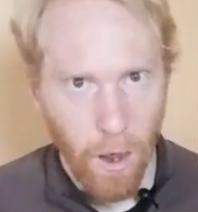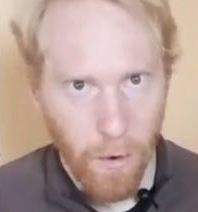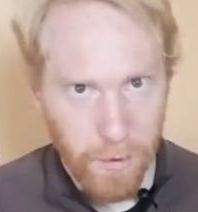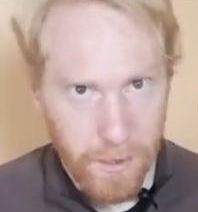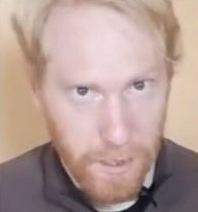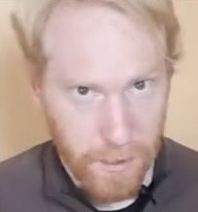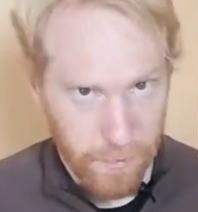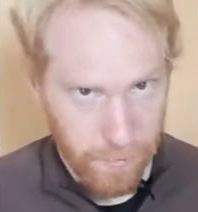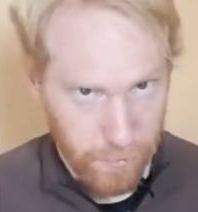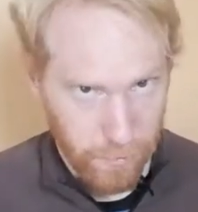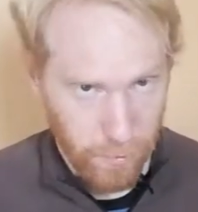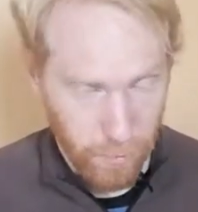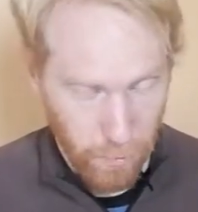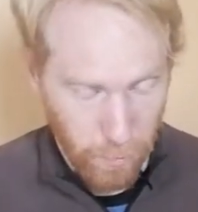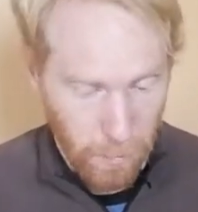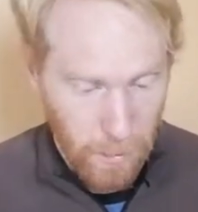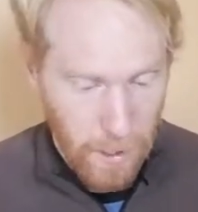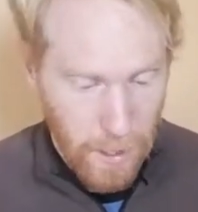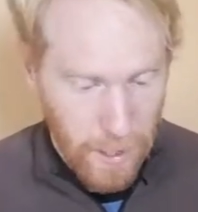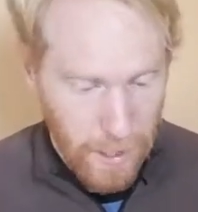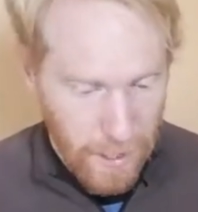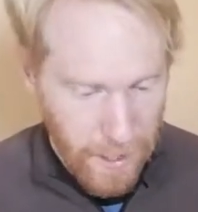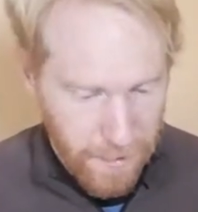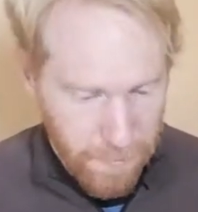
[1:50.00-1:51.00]
Okay, so
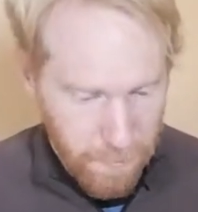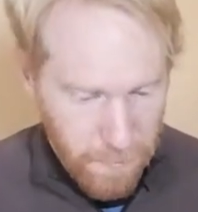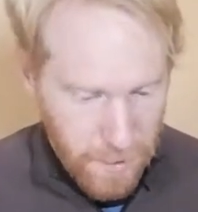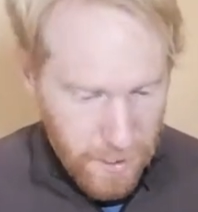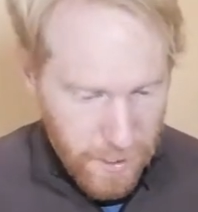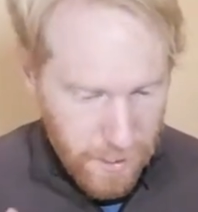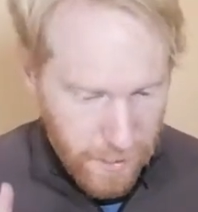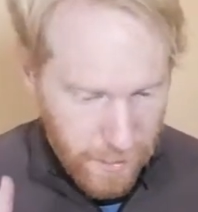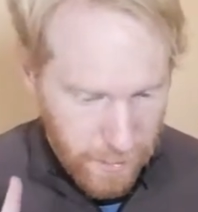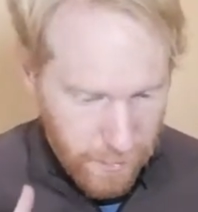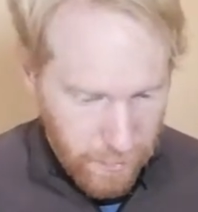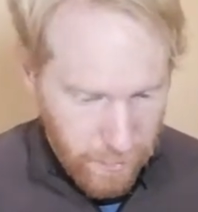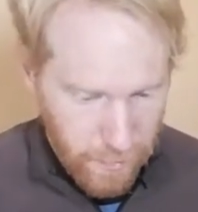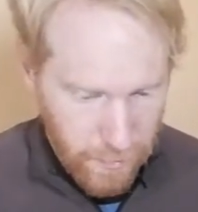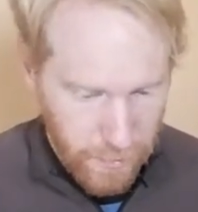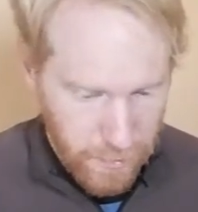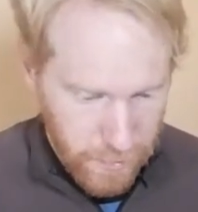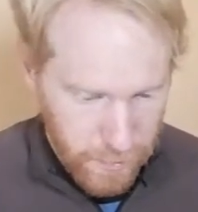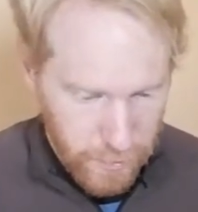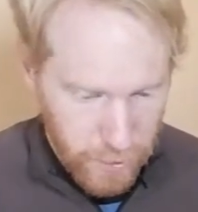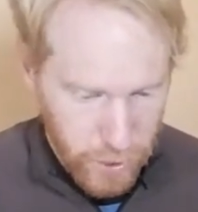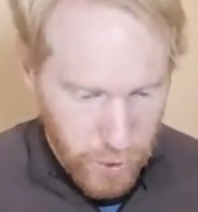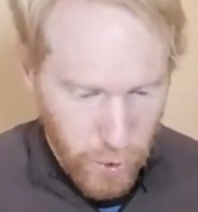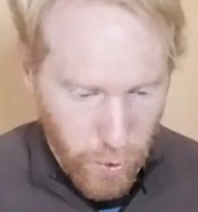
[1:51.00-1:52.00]
let me
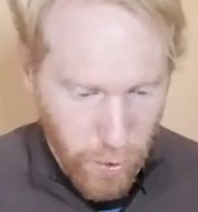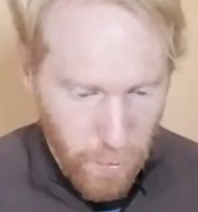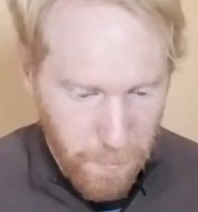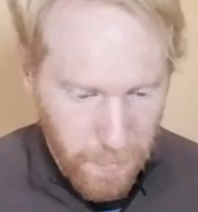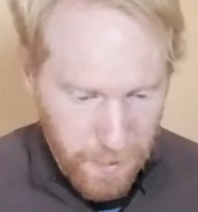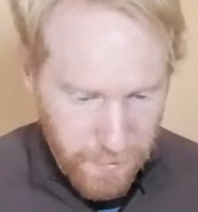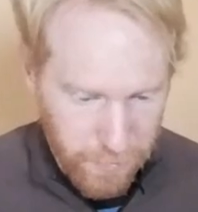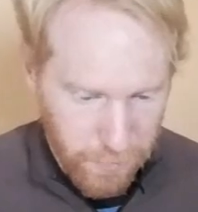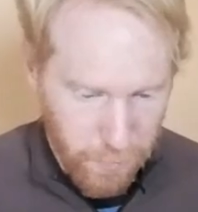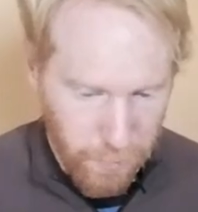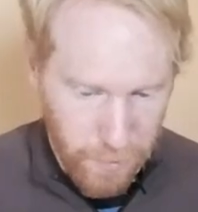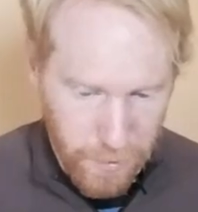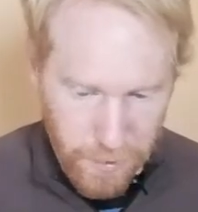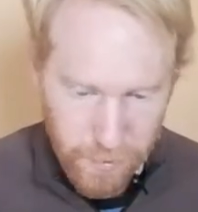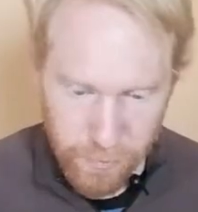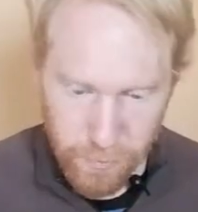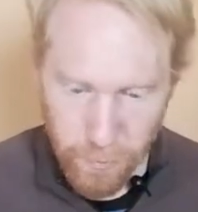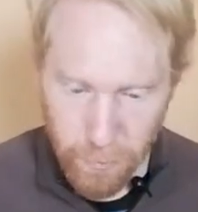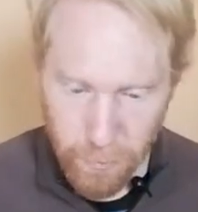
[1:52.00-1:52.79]
show you my screen.